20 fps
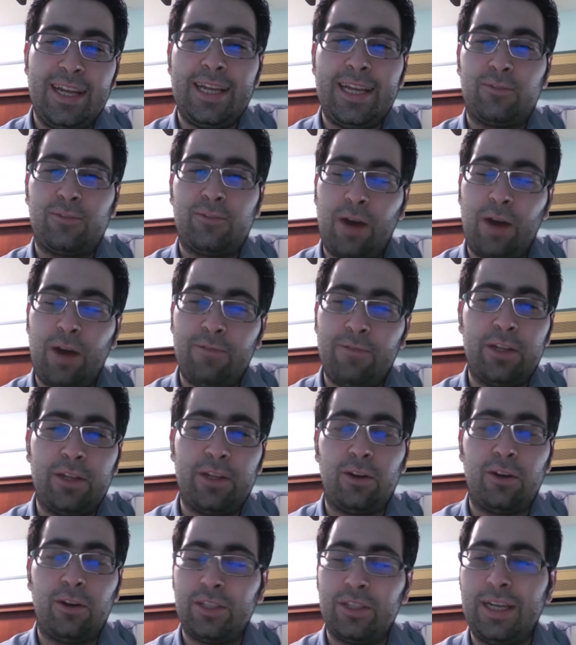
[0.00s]
That's why we
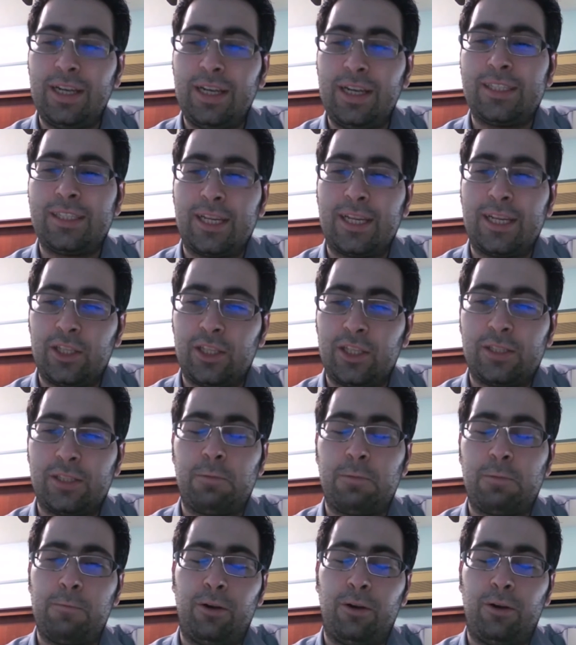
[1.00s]
don't really suggest
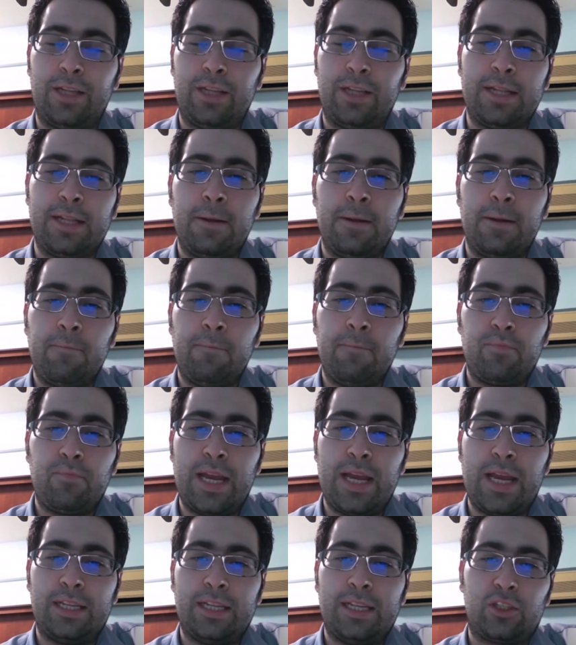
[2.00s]
people that
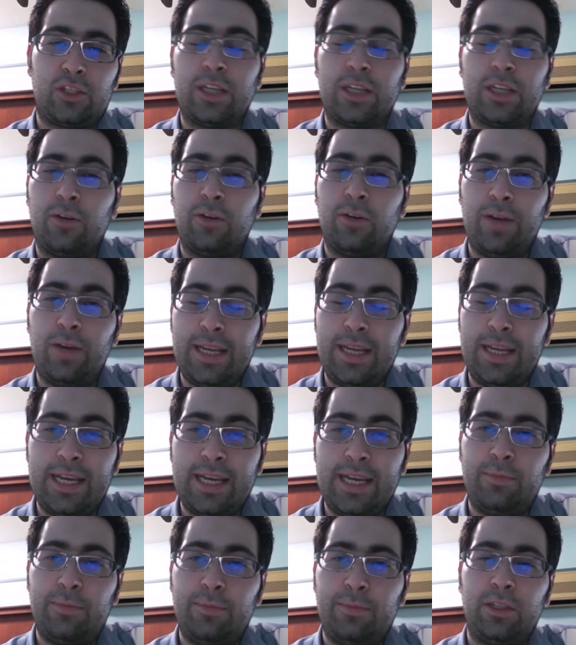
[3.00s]
they straight away
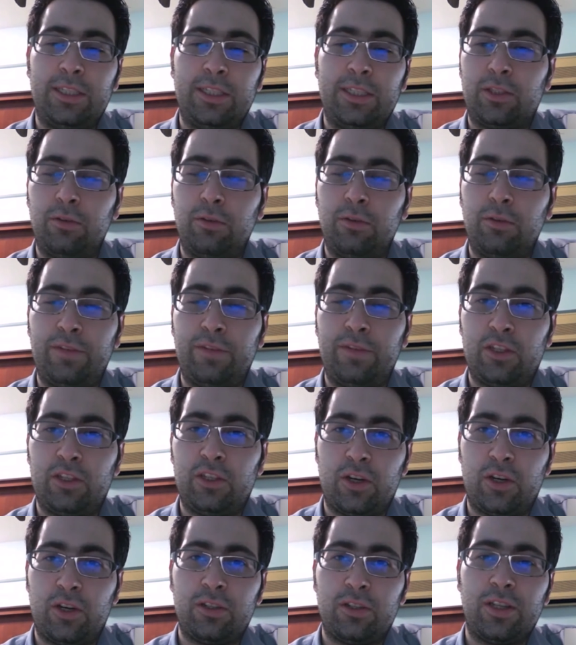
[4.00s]
enable these two
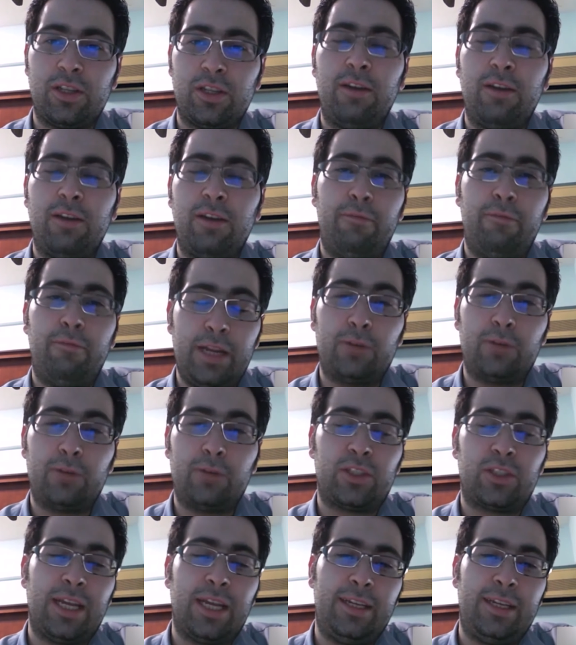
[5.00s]
features without
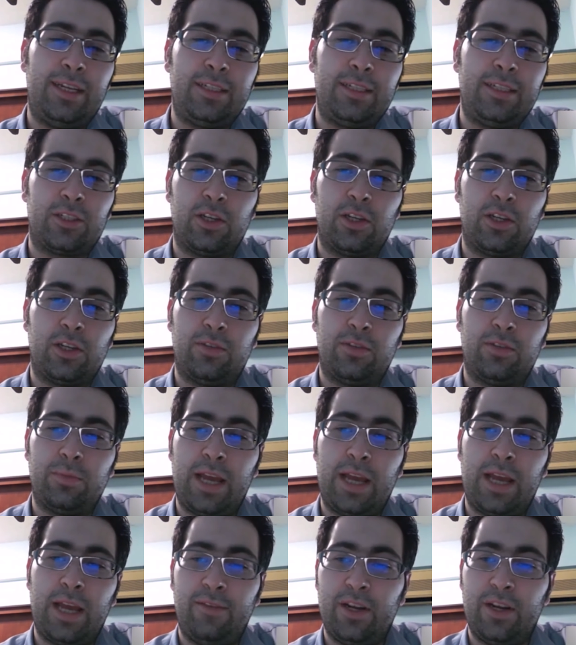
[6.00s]
studying their server
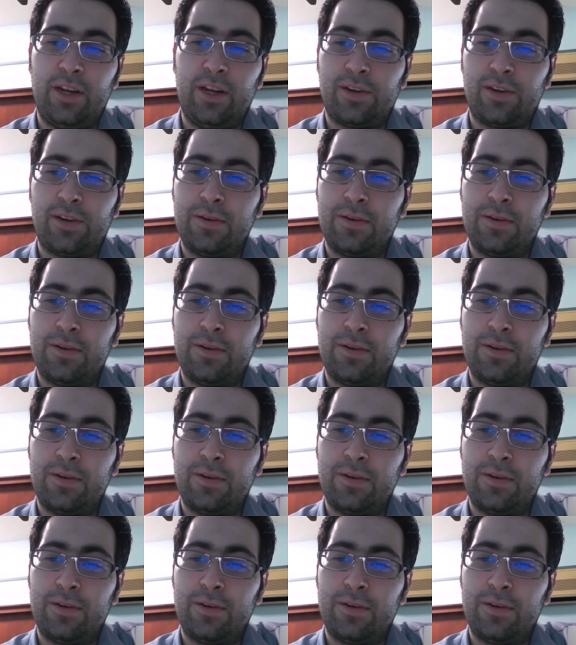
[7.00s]
behavior.